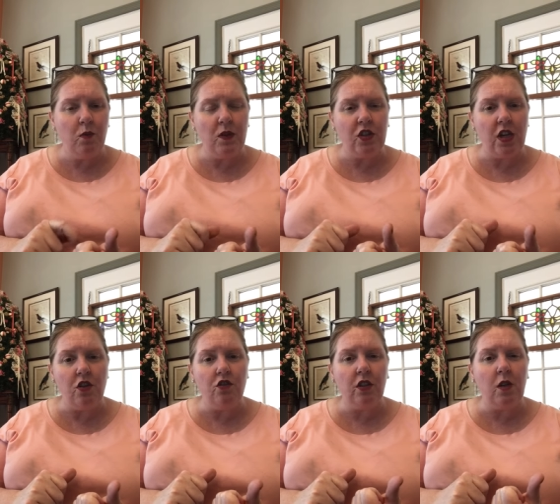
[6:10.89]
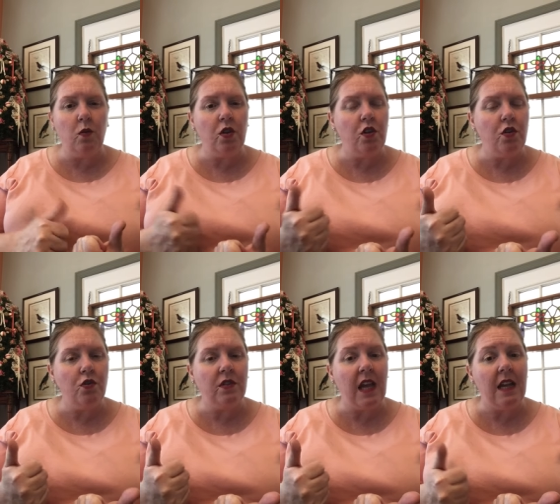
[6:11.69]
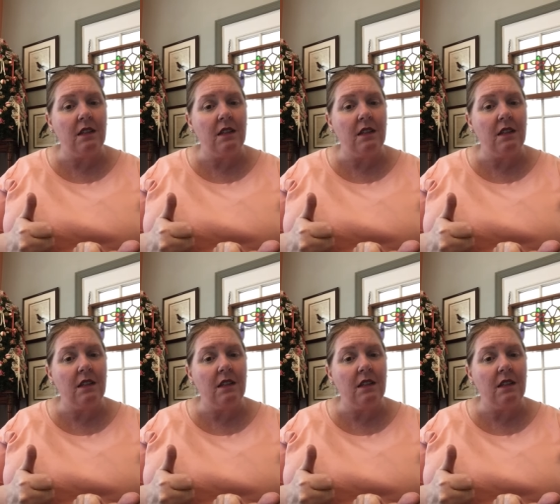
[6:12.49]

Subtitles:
which I usually will use a